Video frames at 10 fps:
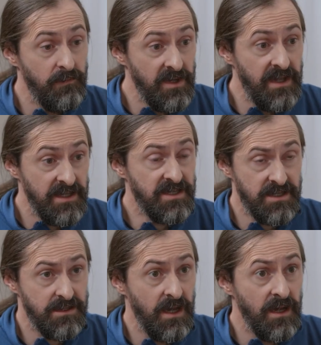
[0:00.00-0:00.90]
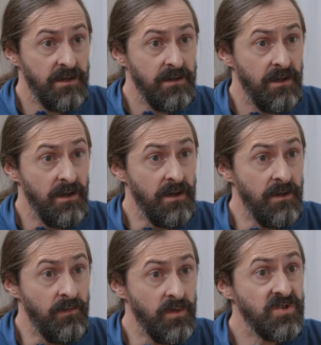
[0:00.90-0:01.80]
dad's dad
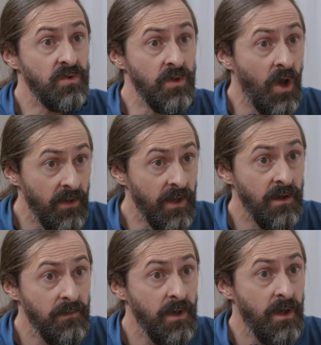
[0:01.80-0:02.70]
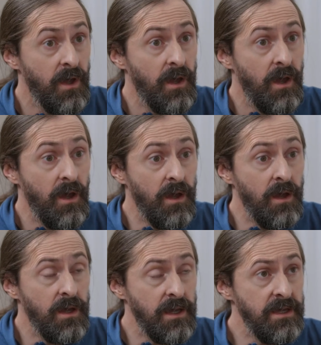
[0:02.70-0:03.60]
was called Arthur.
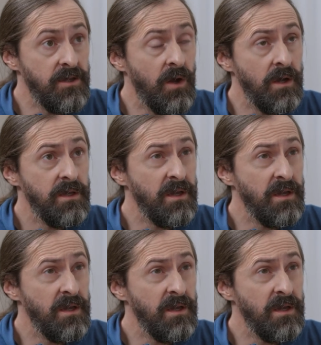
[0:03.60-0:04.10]
He died